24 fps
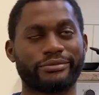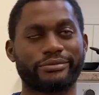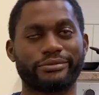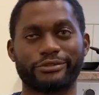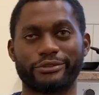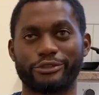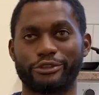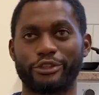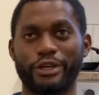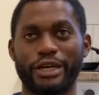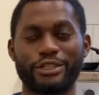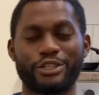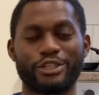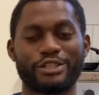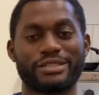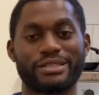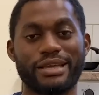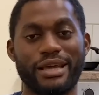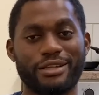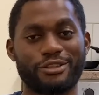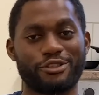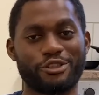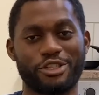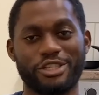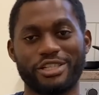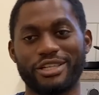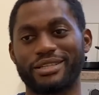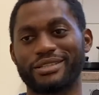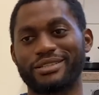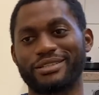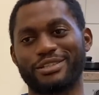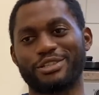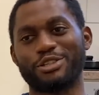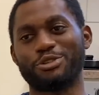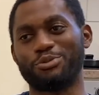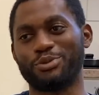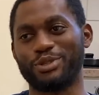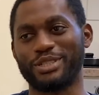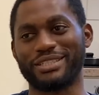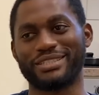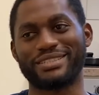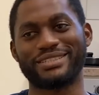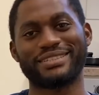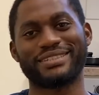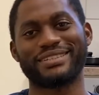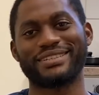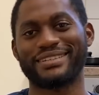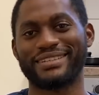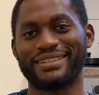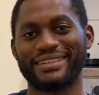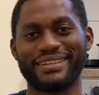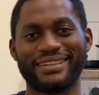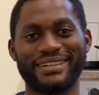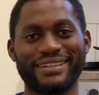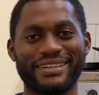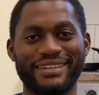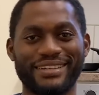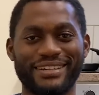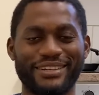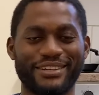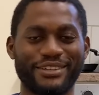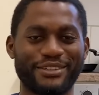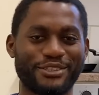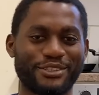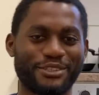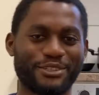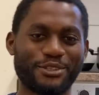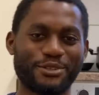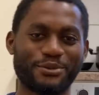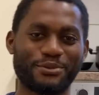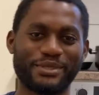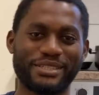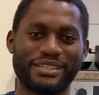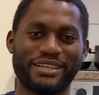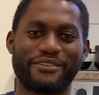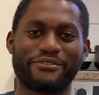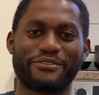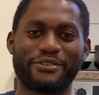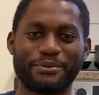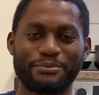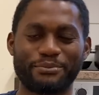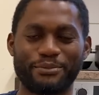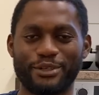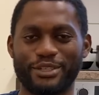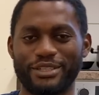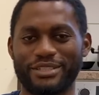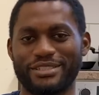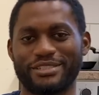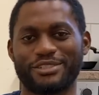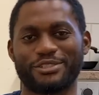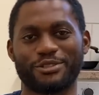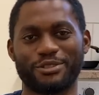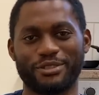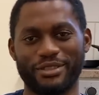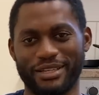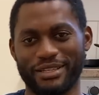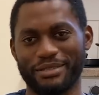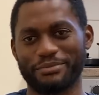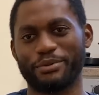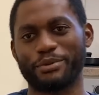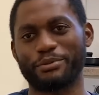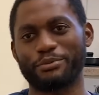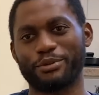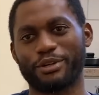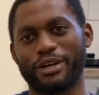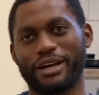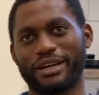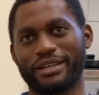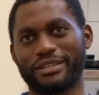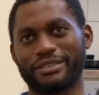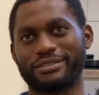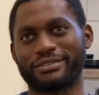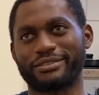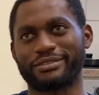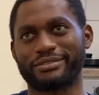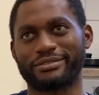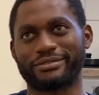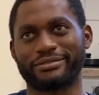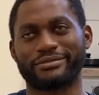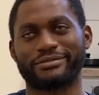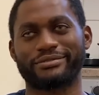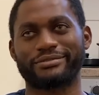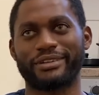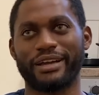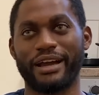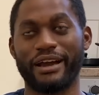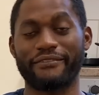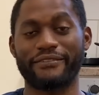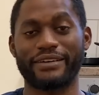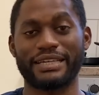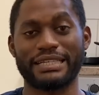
So I just decided to share this with everybody so that people can have an